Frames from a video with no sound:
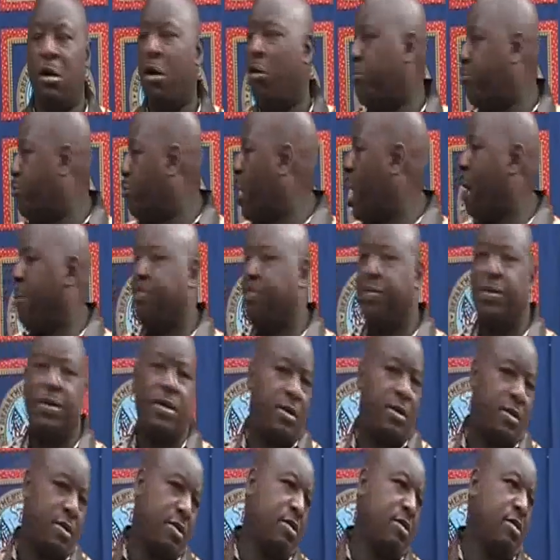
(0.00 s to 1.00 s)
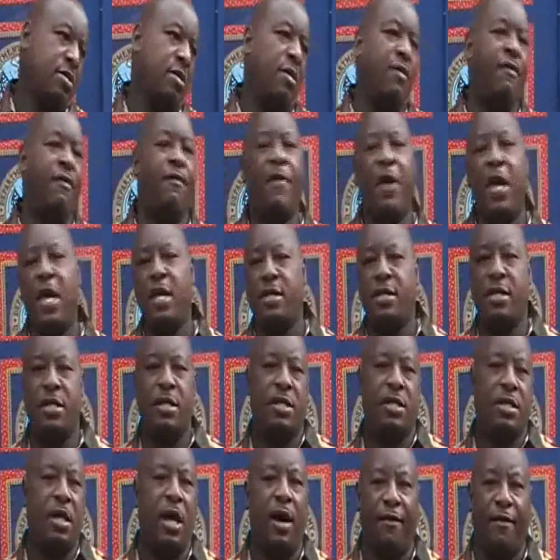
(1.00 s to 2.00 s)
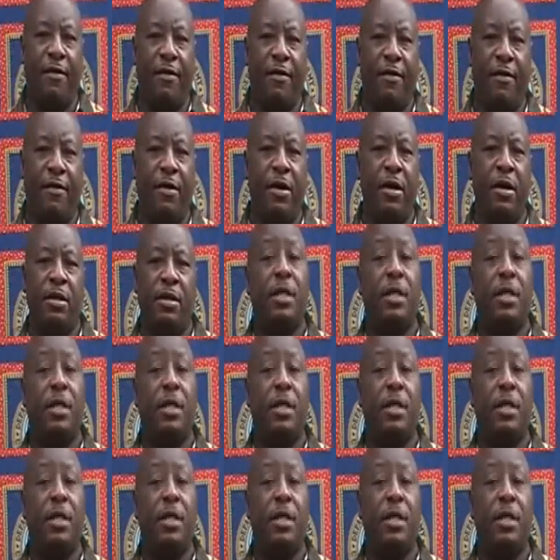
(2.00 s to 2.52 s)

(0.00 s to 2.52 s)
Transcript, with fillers: no props, no fancy stuff.